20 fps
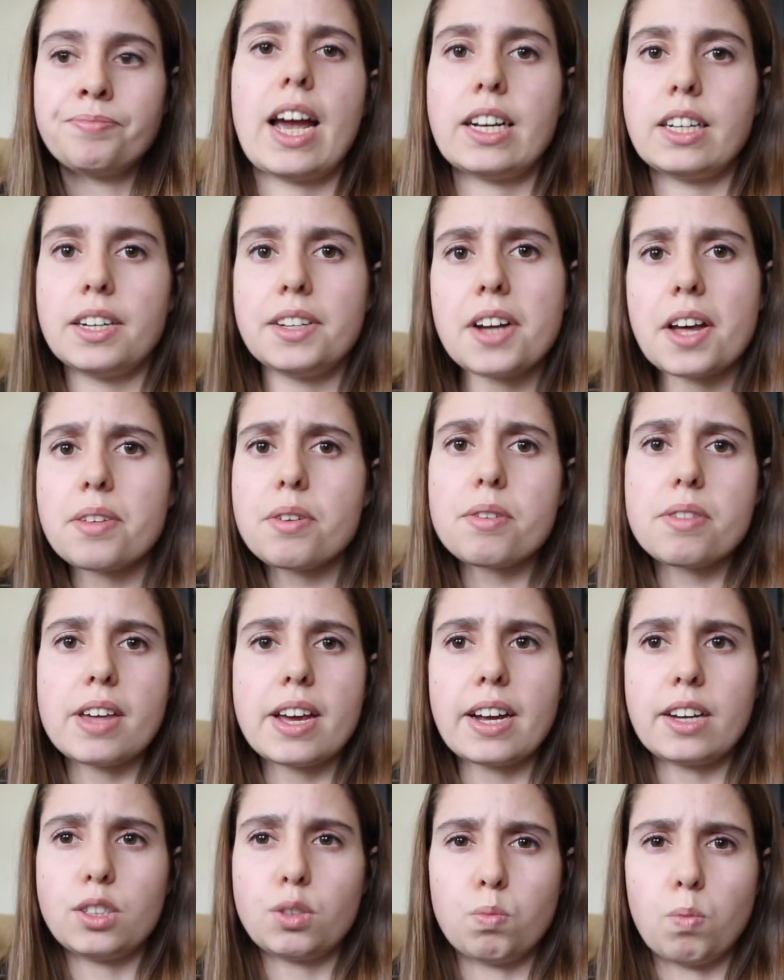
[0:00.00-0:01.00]
And another
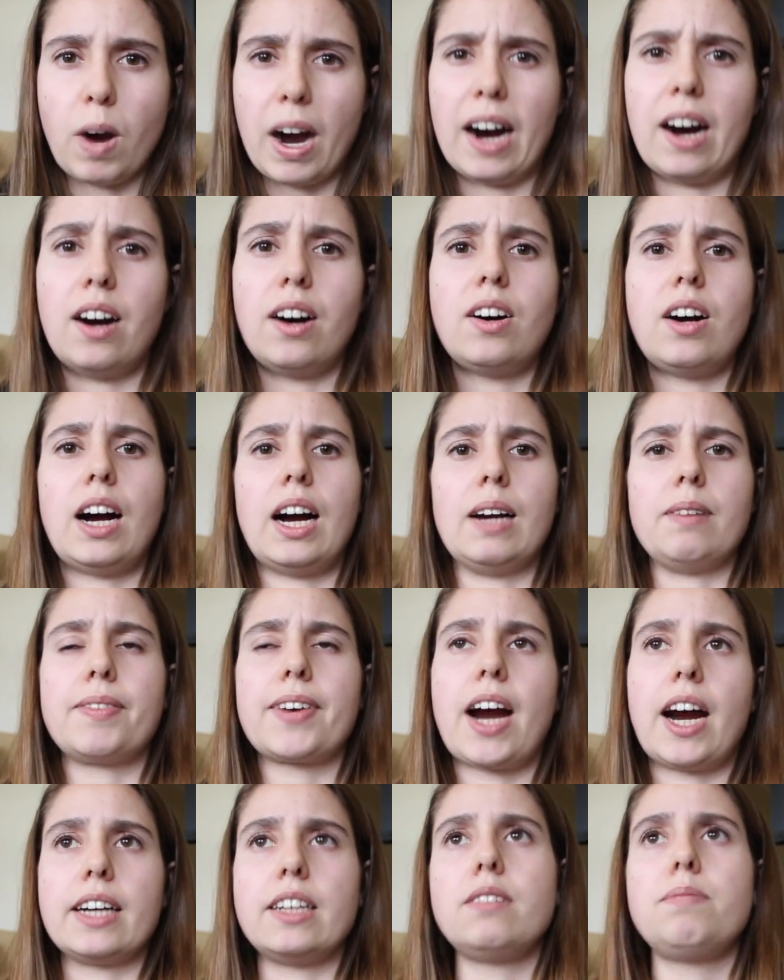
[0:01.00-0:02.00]
thing as well,
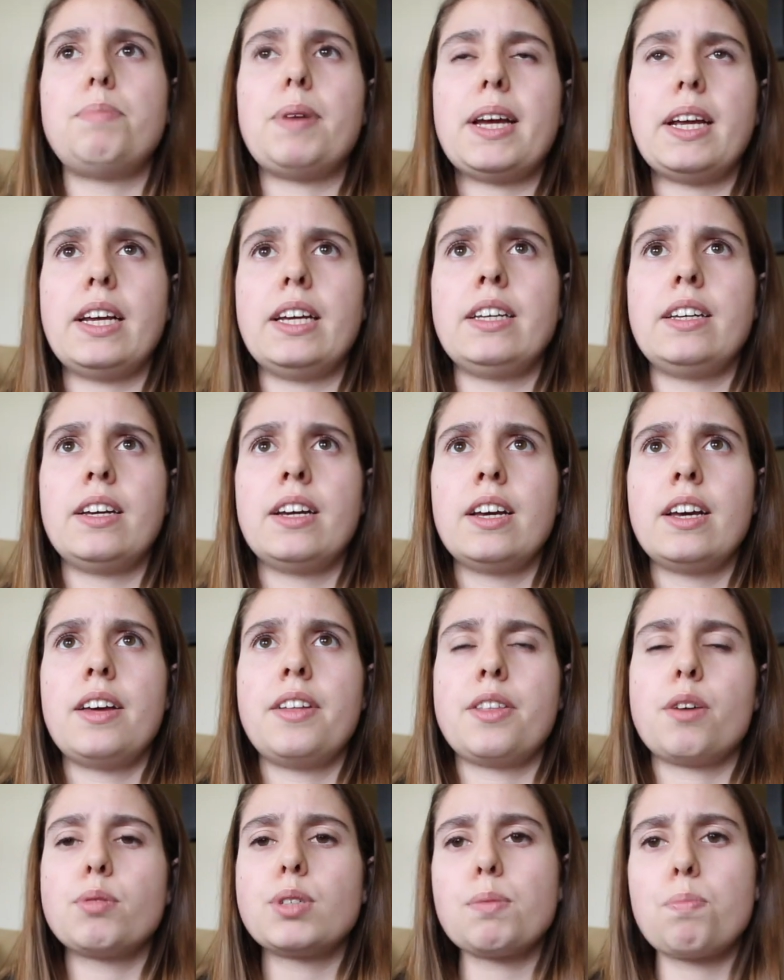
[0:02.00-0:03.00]

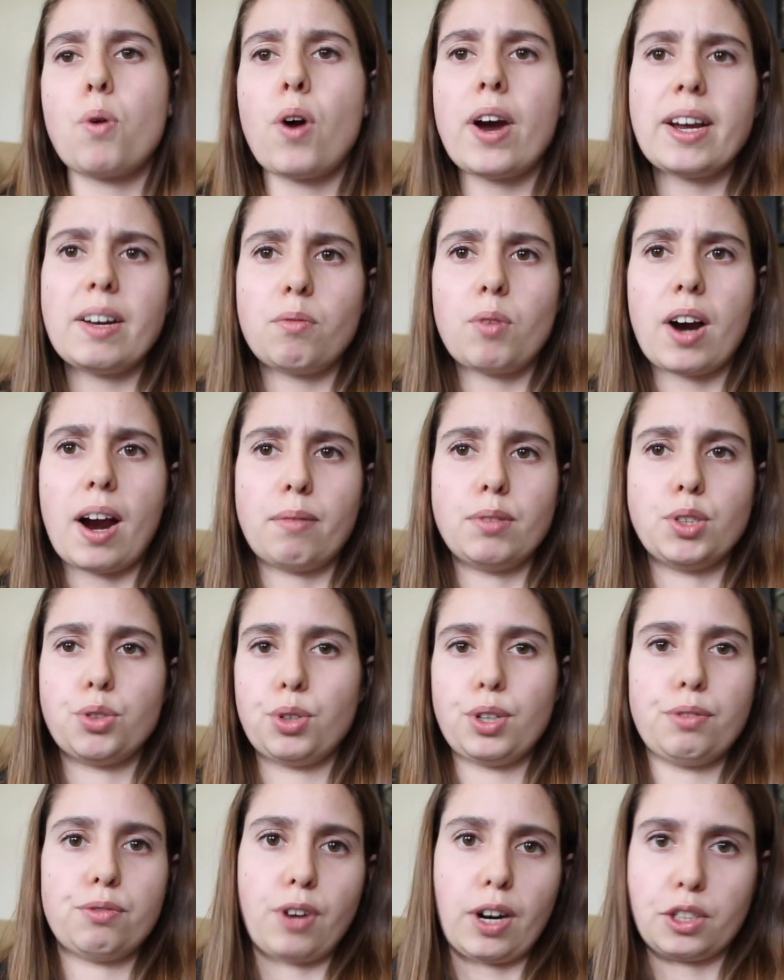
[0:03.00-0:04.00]
there was a point where I was
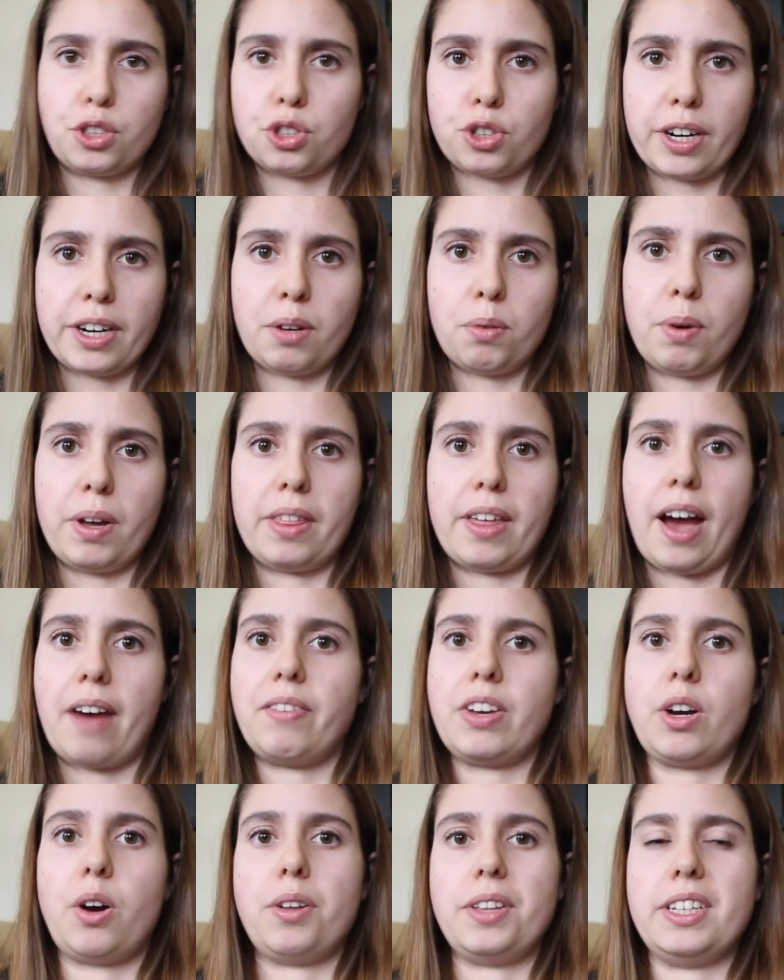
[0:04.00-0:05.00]
really frustrated with
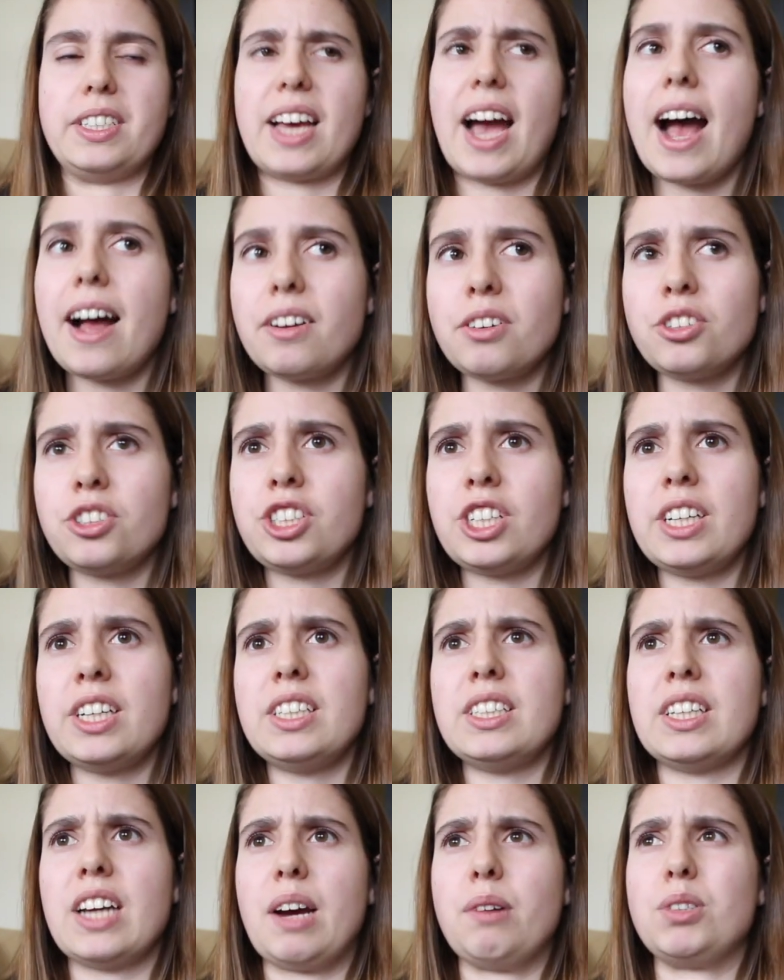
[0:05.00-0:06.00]
having all these
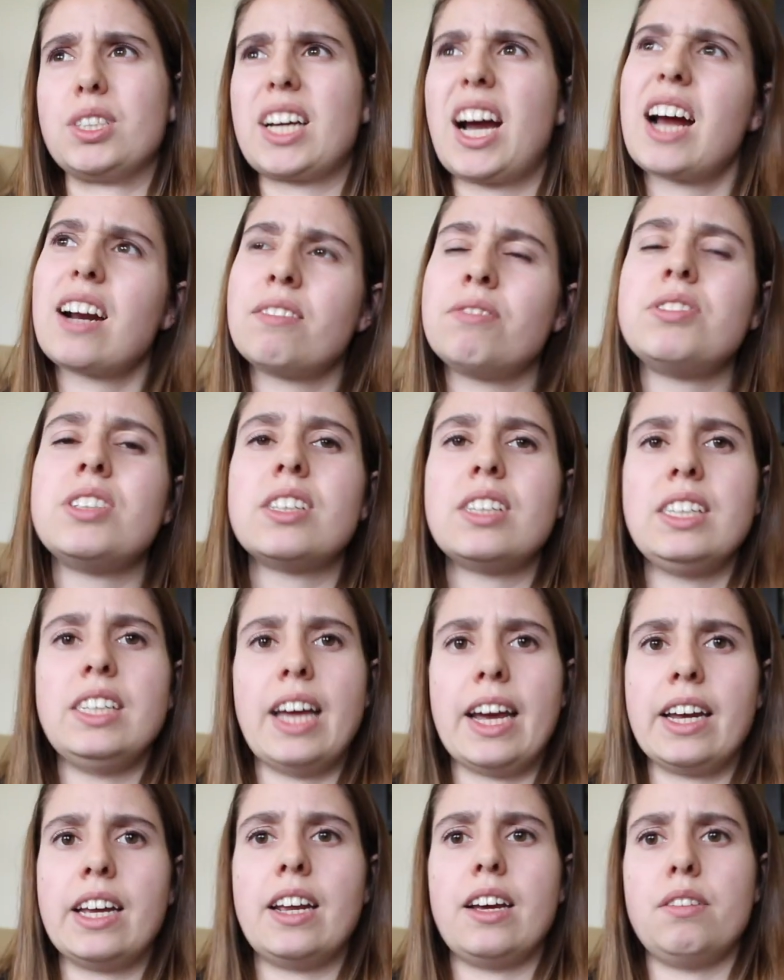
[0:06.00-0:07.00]
allergies and I was kind of feeling
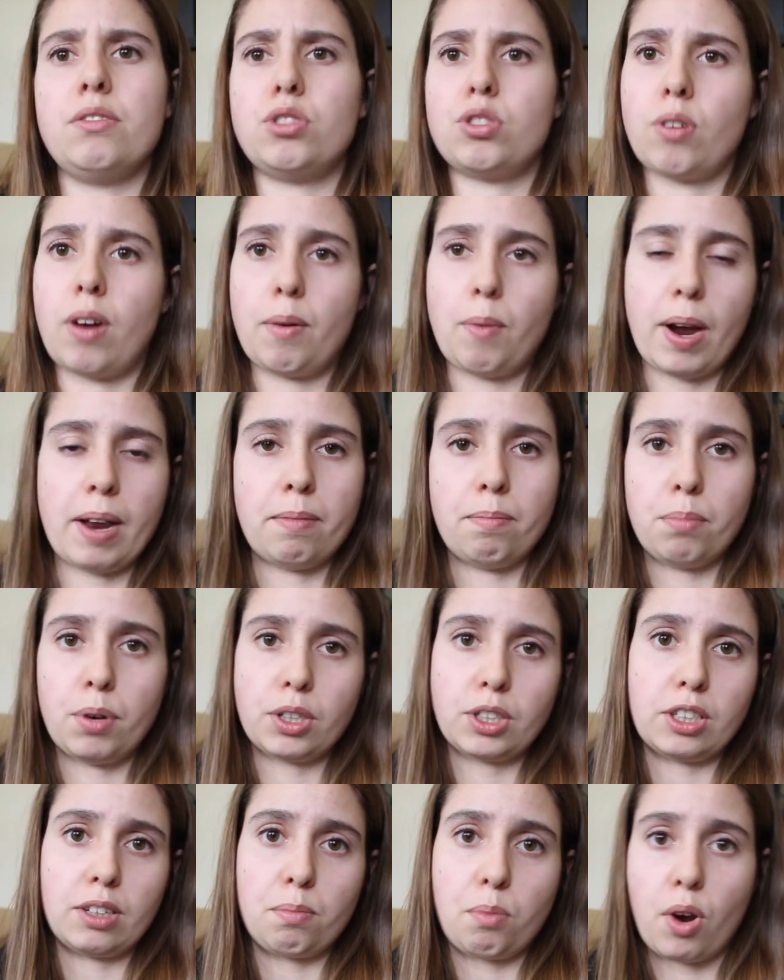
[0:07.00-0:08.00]
negative, so I went and
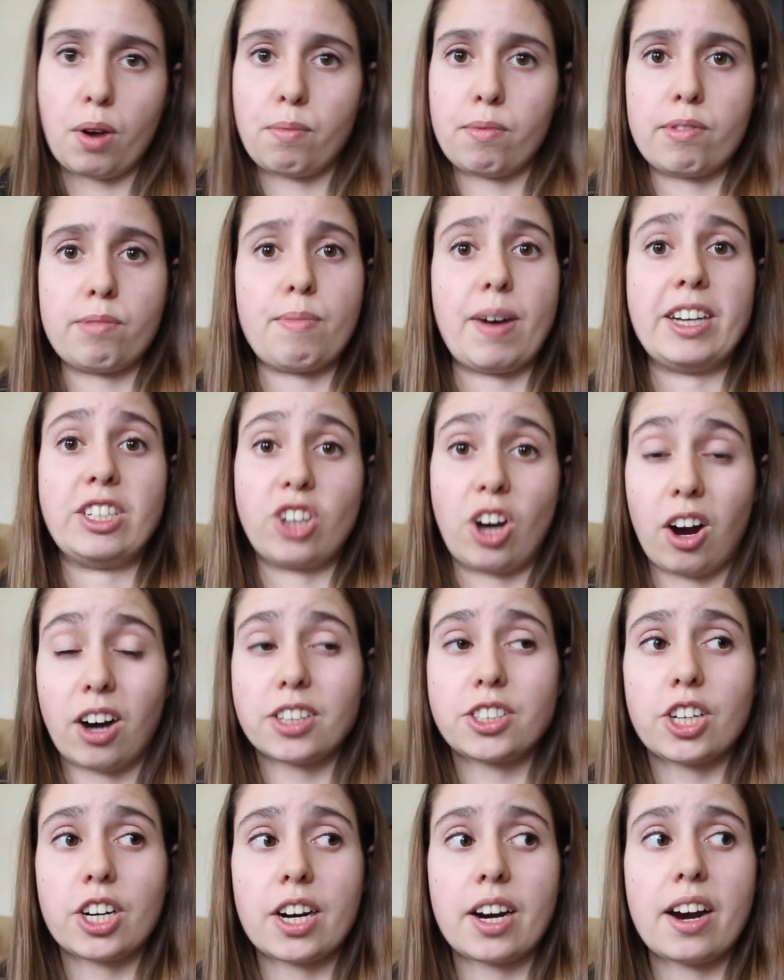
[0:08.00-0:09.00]
booked an appointment with my
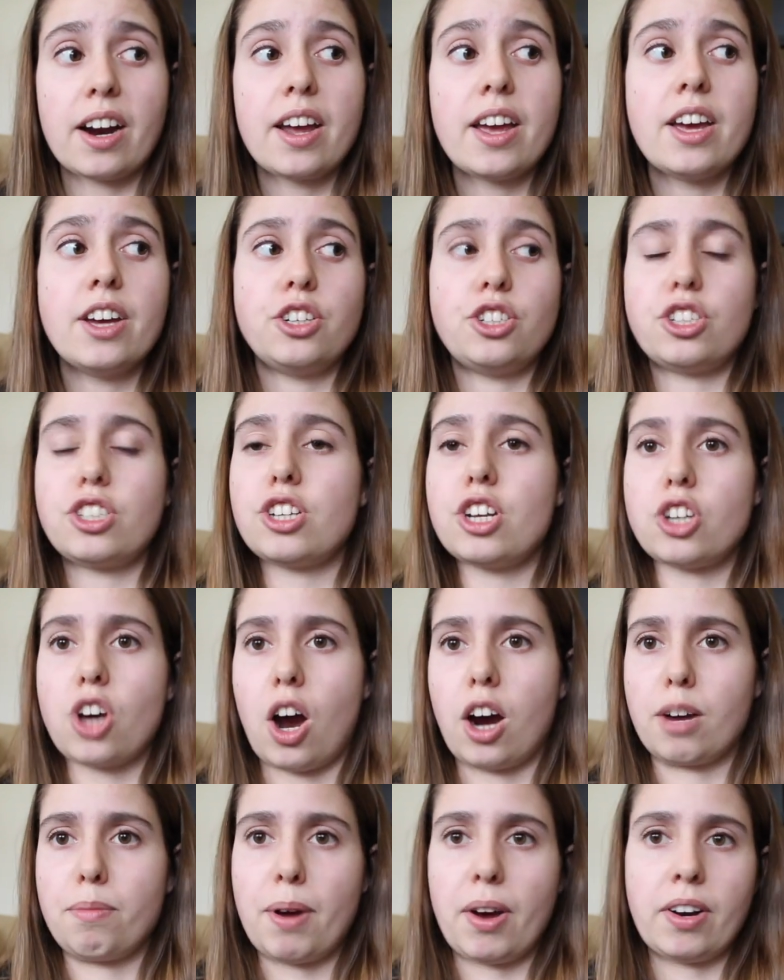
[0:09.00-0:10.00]
doctor just to
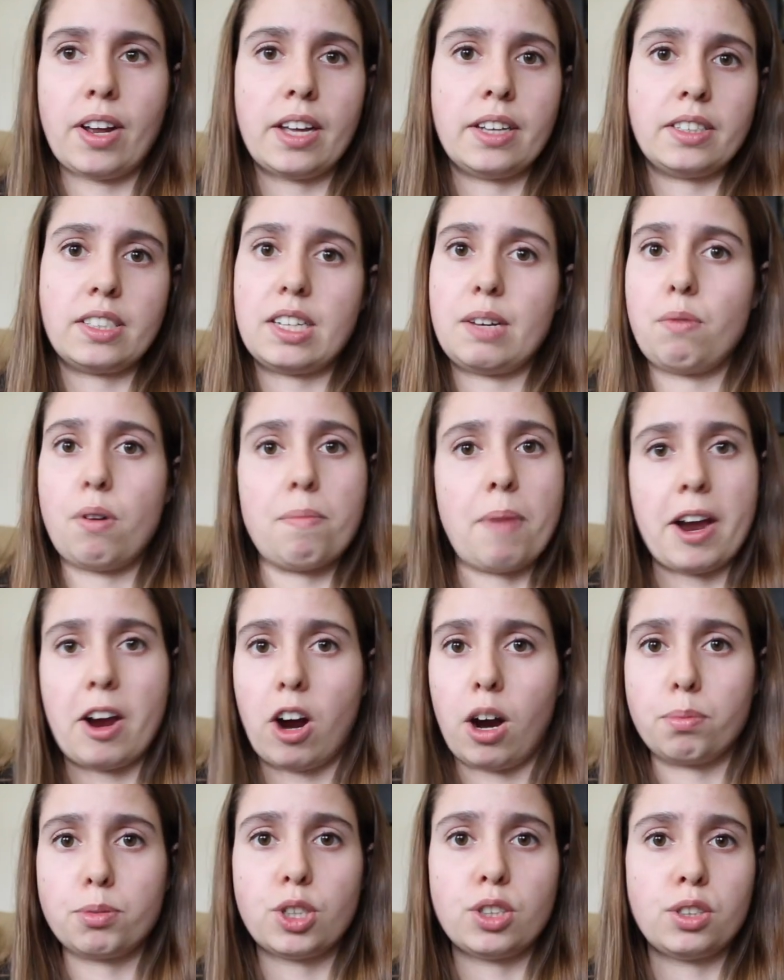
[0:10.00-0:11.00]
talk about it and see what my
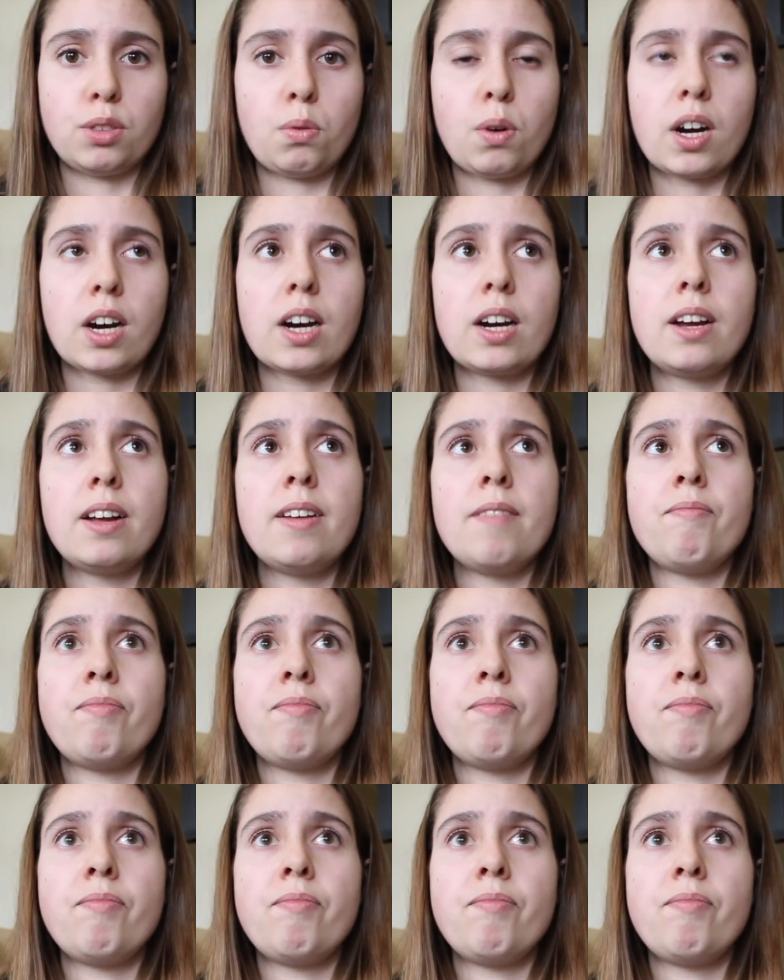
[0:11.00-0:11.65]
options were.